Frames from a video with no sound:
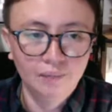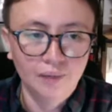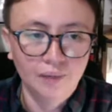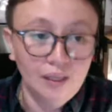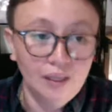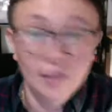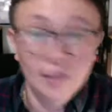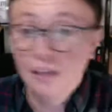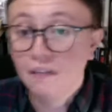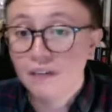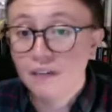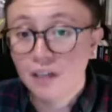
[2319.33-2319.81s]

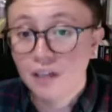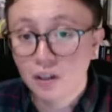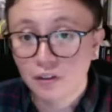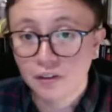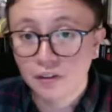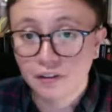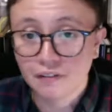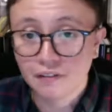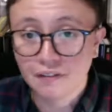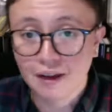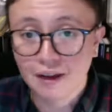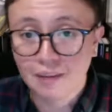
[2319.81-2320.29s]
even other
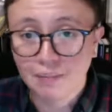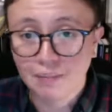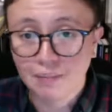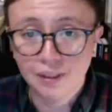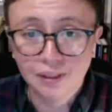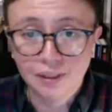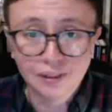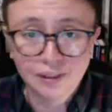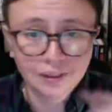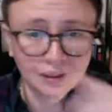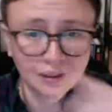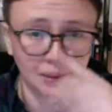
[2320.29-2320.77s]

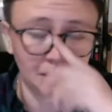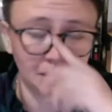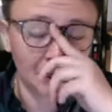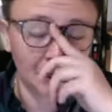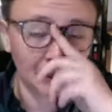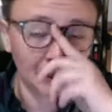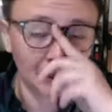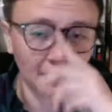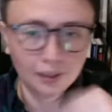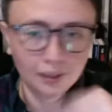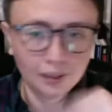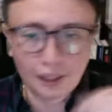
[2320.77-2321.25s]
families,
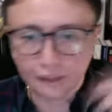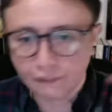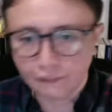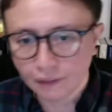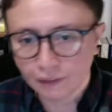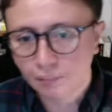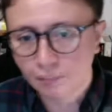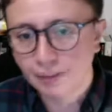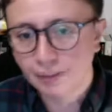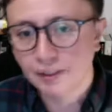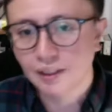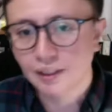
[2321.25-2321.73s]
diba?
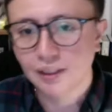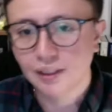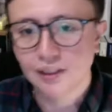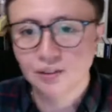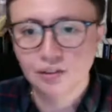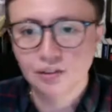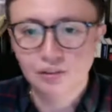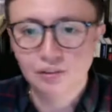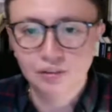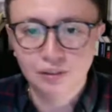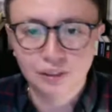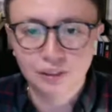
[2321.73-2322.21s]
Everybody is
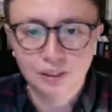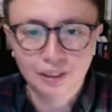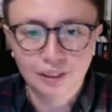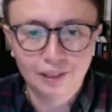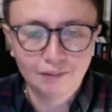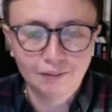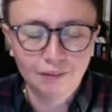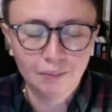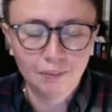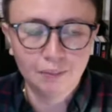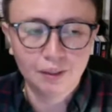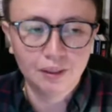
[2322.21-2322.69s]
unique.
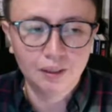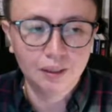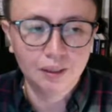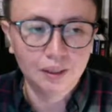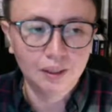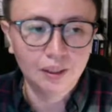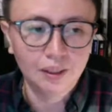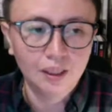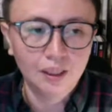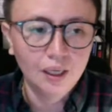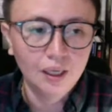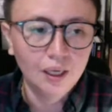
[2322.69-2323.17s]
Everybody
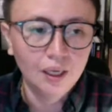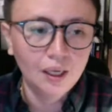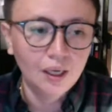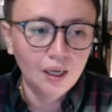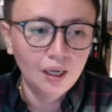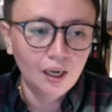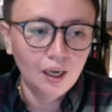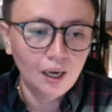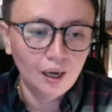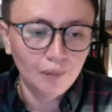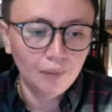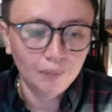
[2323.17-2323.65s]

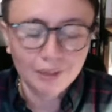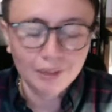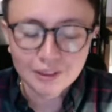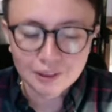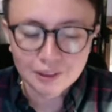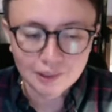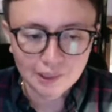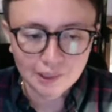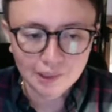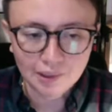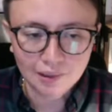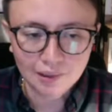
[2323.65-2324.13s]
is
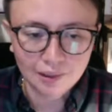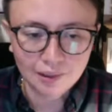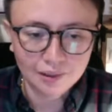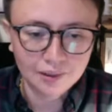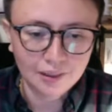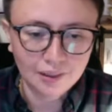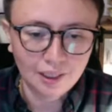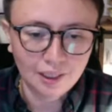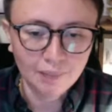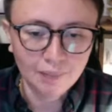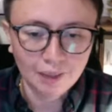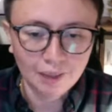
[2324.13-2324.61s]
not the
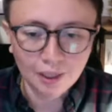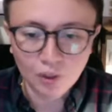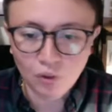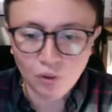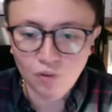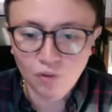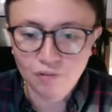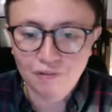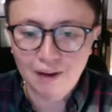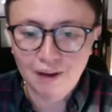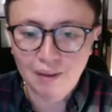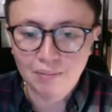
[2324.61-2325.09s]
same. I know
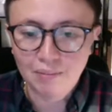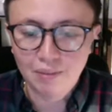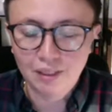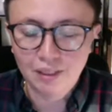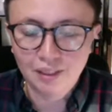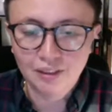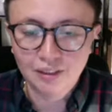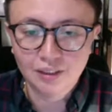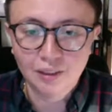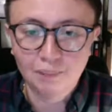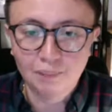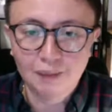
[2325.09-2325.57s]

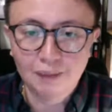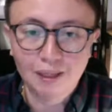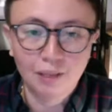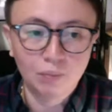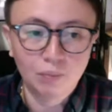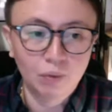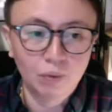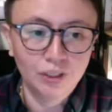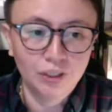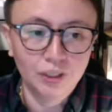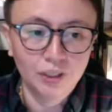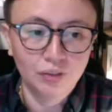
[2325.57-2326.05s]
families na parang
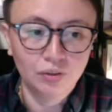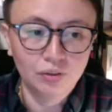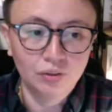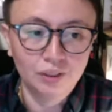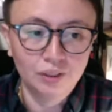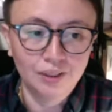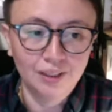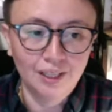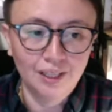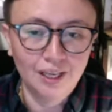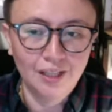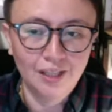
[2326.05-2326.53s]
morning routine
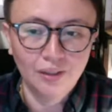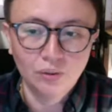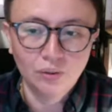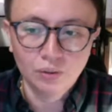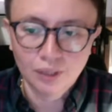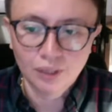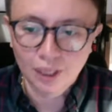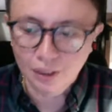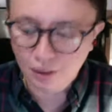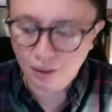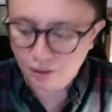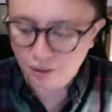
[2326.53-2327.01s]
nila, you
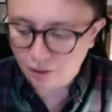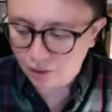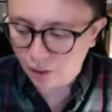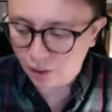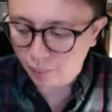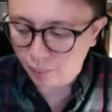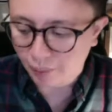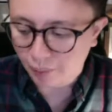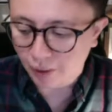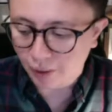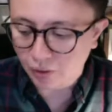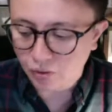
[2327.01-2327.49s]
cannot step
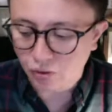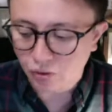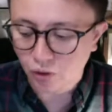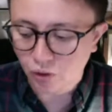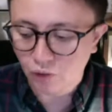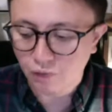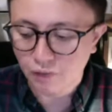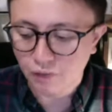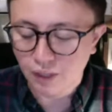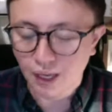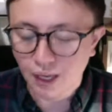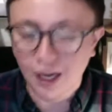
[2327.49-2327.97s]
out
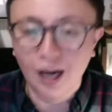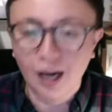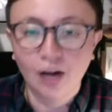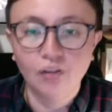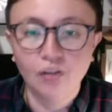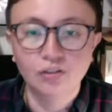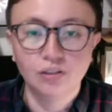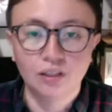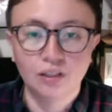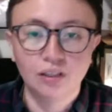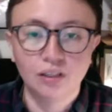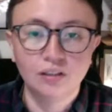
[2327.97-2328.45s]
of the
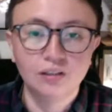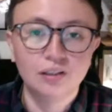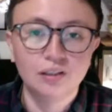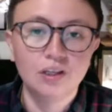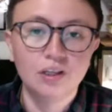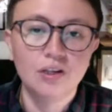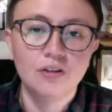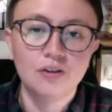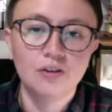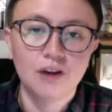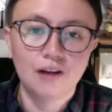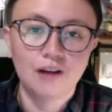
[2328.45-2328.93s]
house until
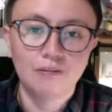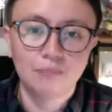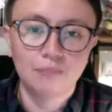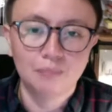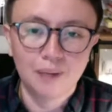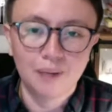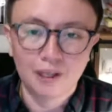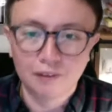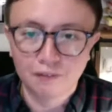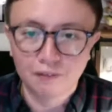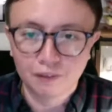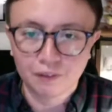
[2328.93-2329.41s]
you have
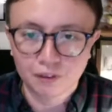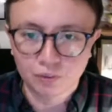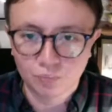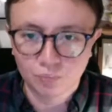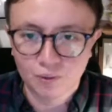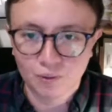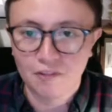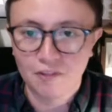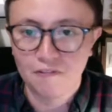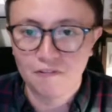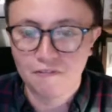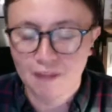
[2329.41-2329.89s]
breakfast with
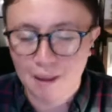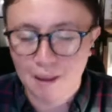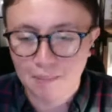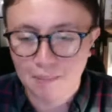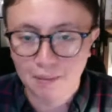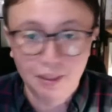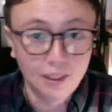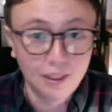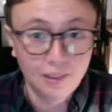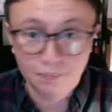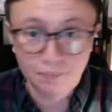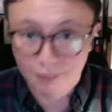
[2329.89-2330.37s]
the
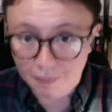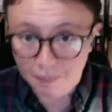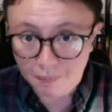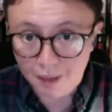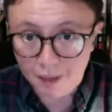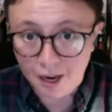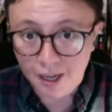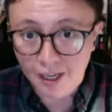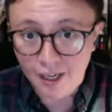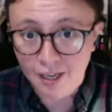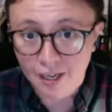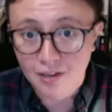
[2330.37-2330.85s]
family. May
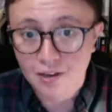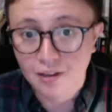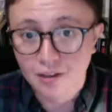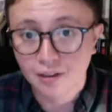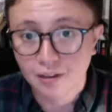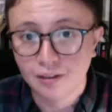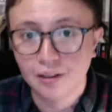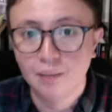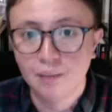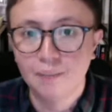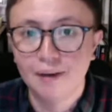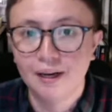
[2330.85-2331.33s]
mga ganun,
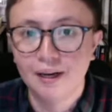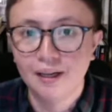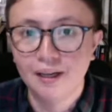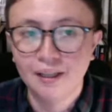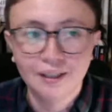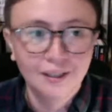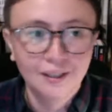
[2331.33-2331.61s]
diba?